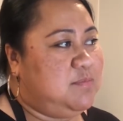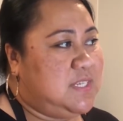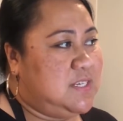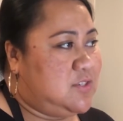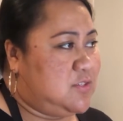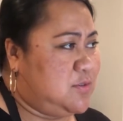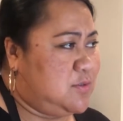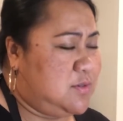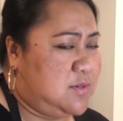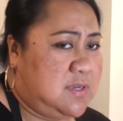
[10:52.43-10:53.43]
dish to
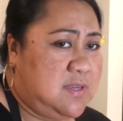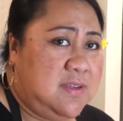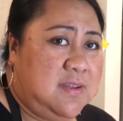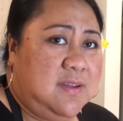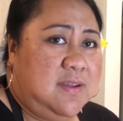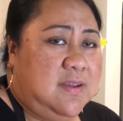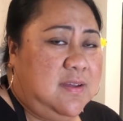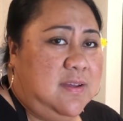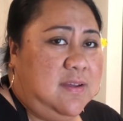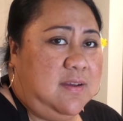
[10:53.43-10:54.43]
cook,
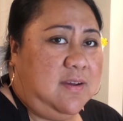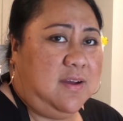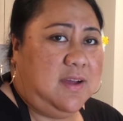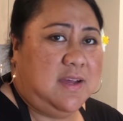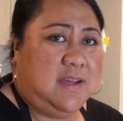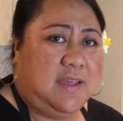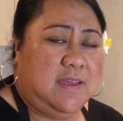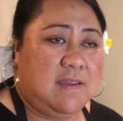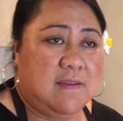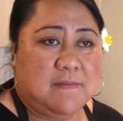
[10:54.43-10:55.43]
I